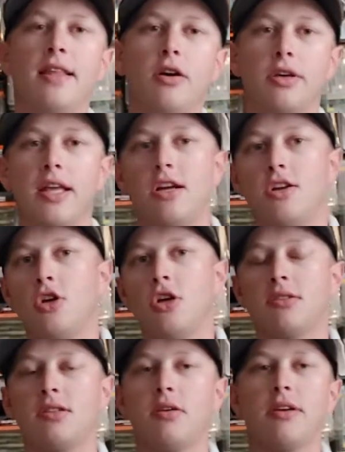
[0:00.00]
they'll get it
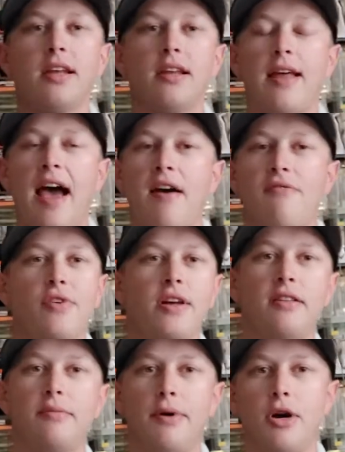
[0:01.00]
hooked, they'll get it halfway
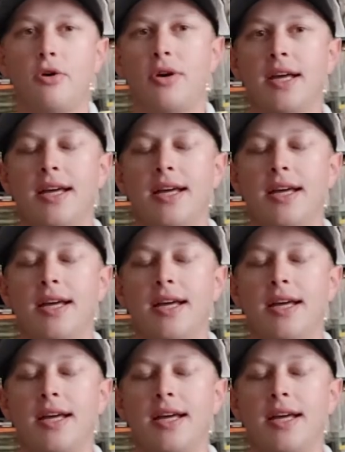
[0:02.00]
to the boat,